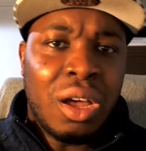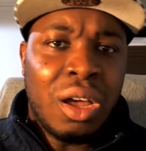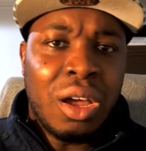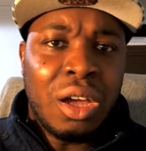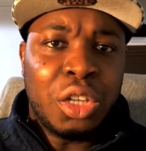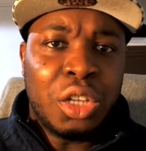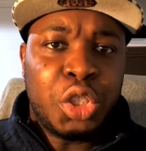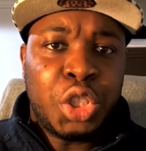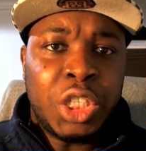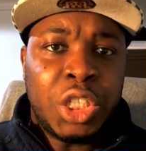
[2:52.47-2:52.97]

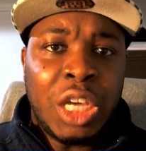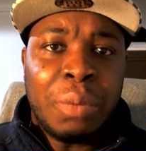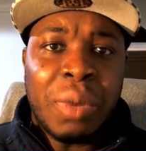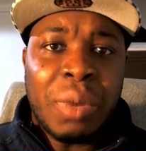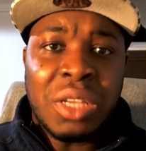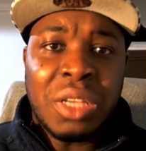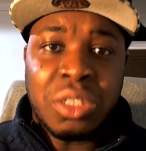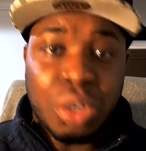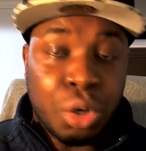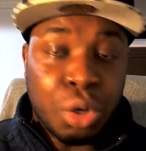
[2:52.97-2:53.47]
shaped
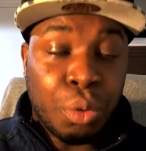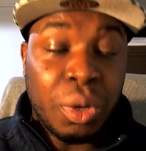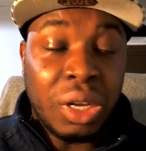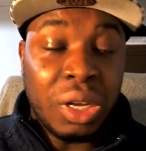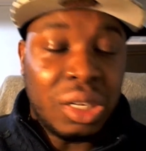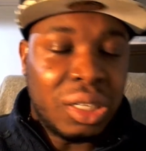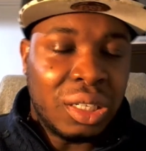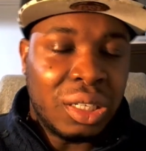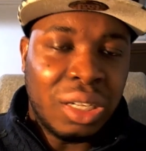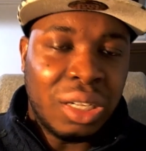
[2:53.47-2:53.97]
as a
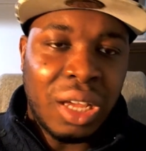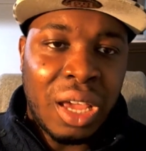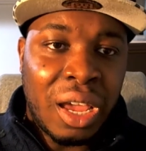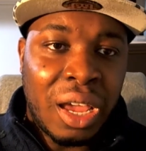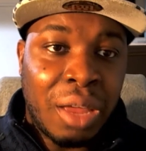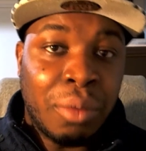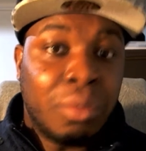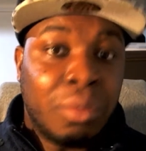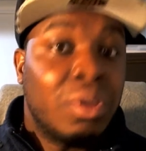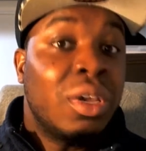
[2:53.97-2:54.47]
gorilla,
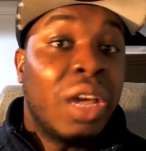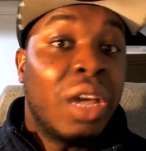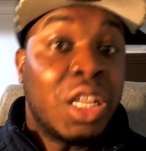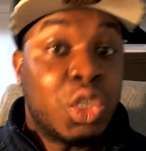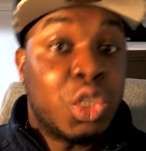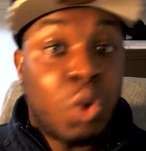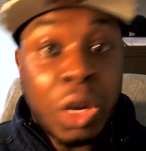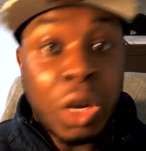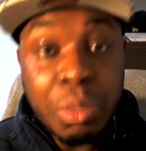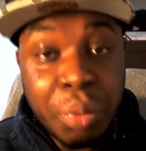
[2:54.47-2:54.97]
and it's
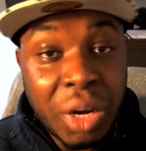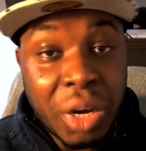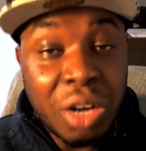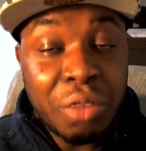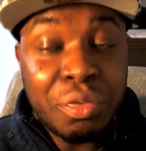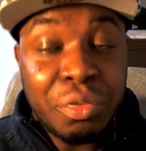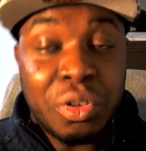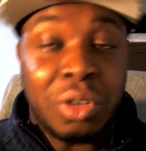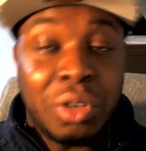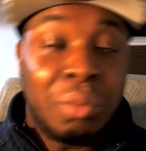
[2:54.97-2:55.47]
quite
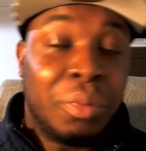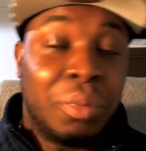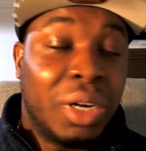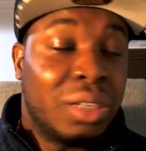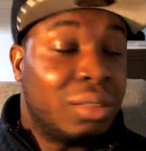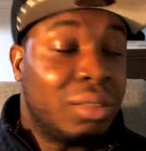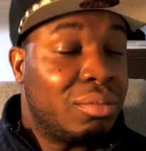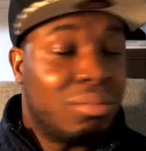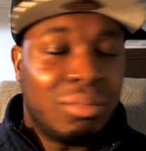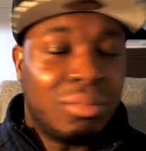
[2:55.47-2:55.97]
powerful, but
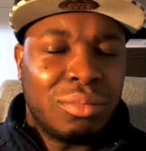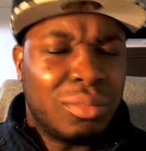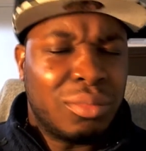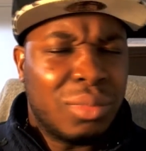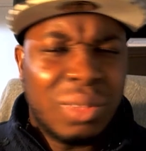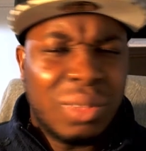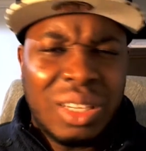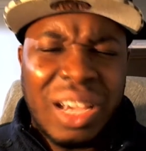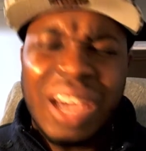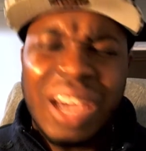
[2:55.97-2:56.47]

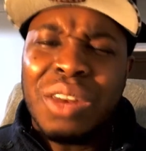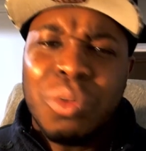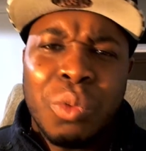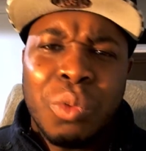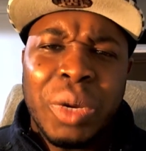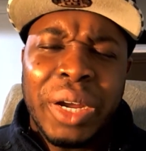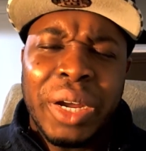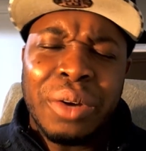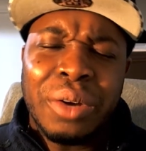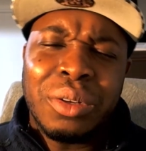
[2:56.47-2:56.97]
kind of
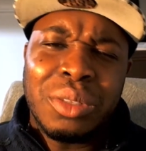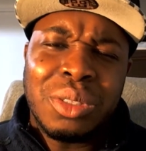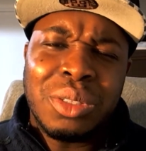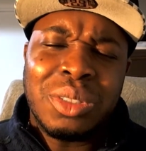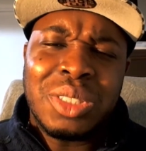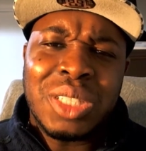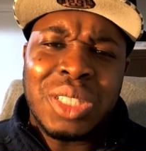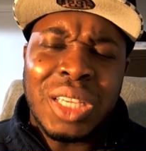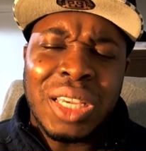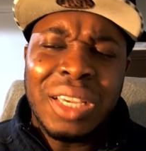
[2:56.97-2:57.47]
weird to
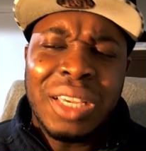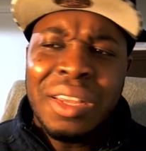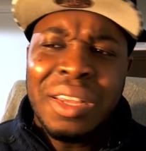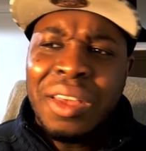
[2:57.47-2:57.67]
see.